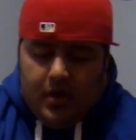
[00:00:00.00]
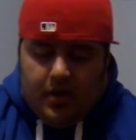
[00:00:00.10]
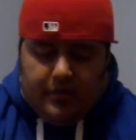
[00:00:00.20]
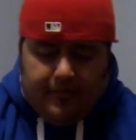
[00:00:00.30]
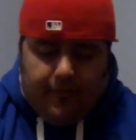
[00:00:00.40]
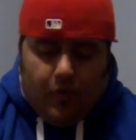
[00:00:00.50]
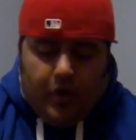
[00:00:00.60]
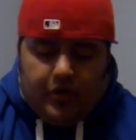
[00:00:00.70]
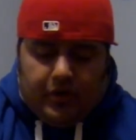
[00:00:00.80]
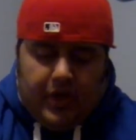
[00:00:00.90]
is a
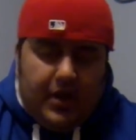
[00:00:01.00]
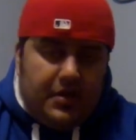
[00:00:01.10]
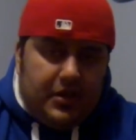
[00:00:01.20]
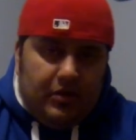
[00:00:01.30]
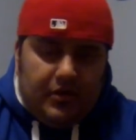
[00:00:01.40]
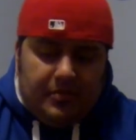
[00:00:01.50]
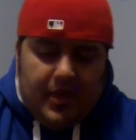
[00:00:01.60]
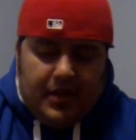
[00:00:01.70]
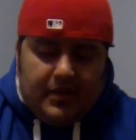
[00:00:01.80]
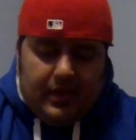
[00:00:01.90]
400S series
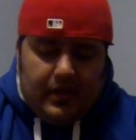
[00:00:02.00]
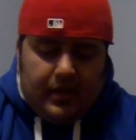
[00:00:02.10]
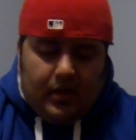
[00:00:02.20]
plastic.